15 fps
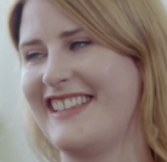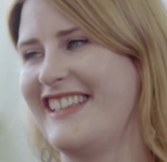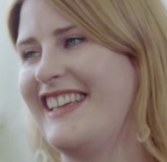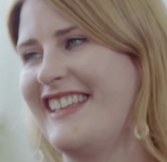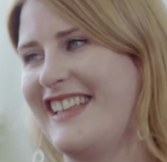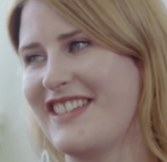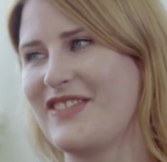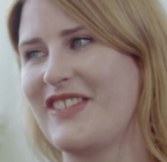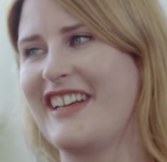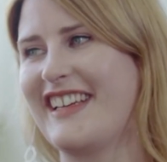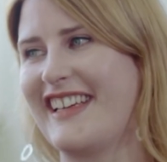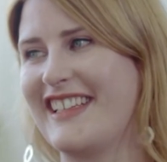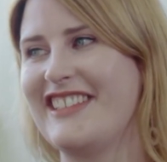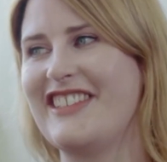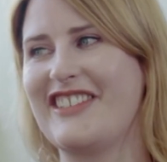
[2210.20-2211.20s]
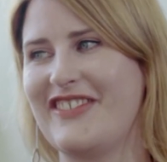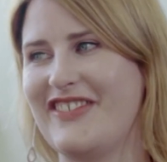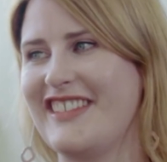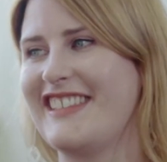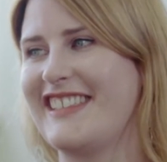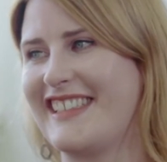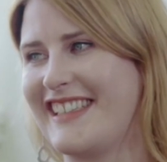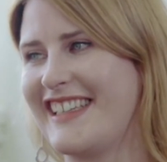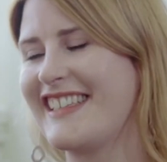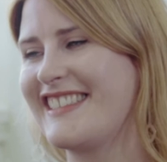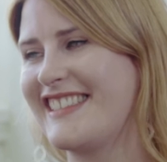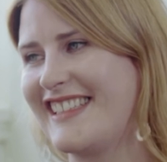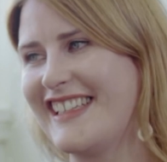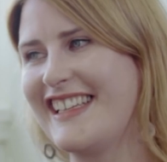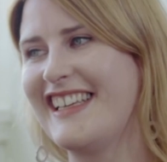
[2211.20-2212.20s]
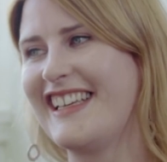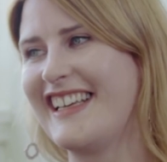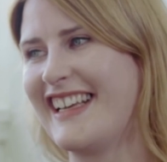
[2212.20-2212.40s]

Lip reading: yeah. That's where I get a lot of it done, actually.